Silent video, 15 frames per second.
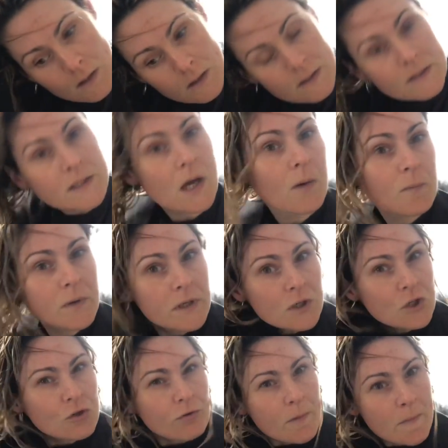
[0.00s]
So I'm going to
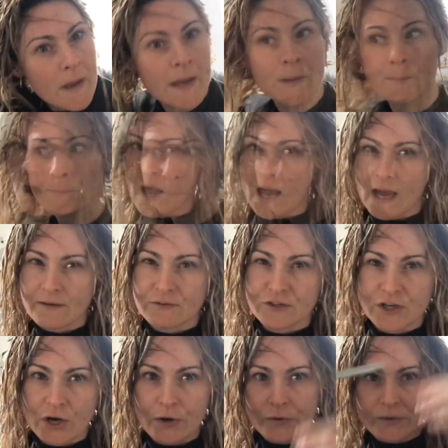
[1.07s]
trim it. I have
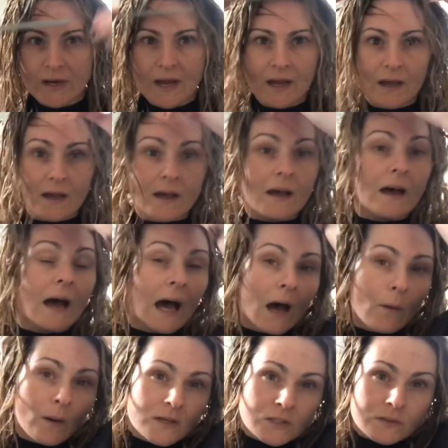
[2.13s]
showed
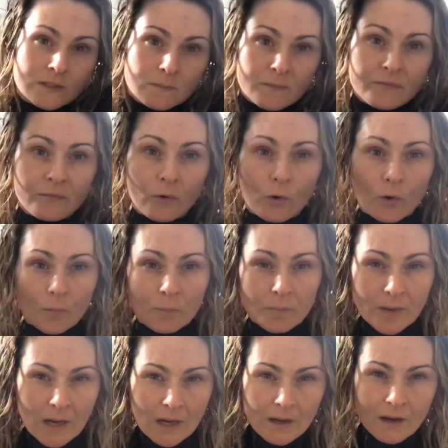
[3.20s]
how I do this before,
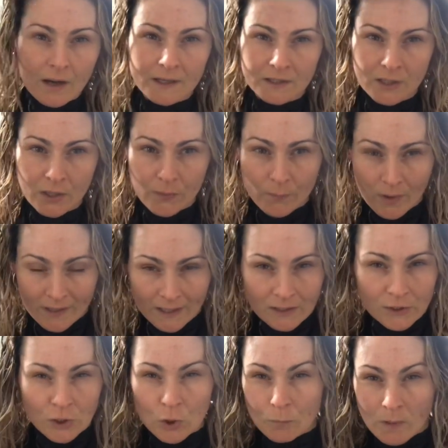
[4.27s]
but I know I get
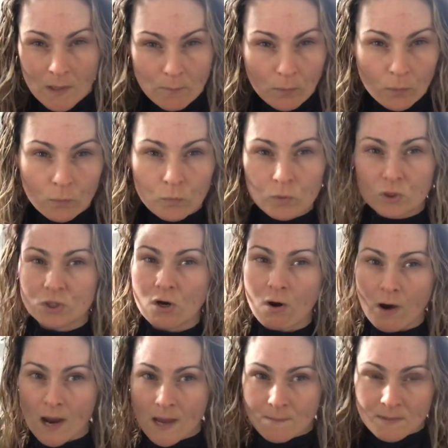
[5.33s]
new people all the
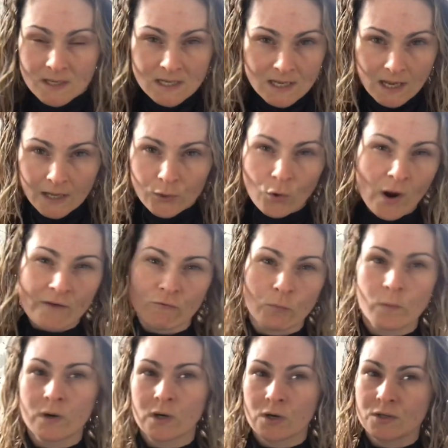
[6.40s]
time and not
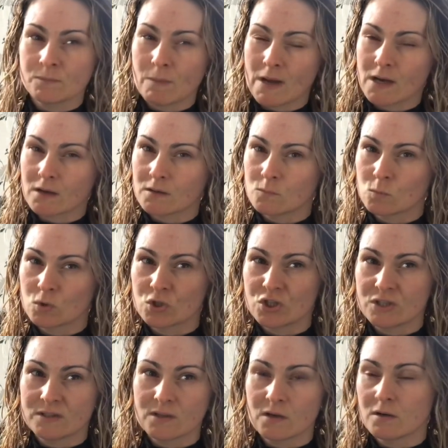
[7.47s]
everyone goes back and
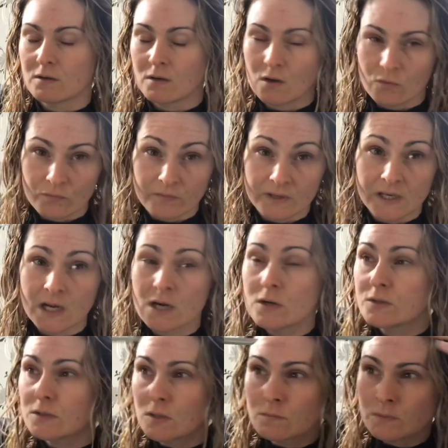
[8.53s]
watches old
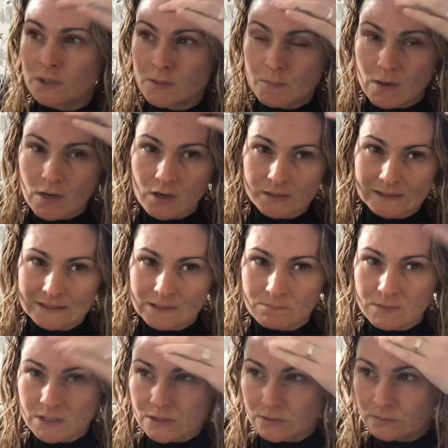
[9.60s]
videos. So I'm going to part down the
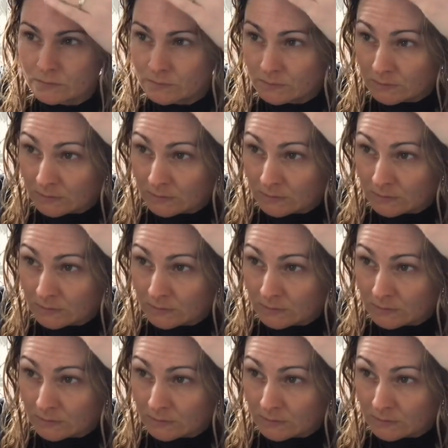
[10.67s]
middle.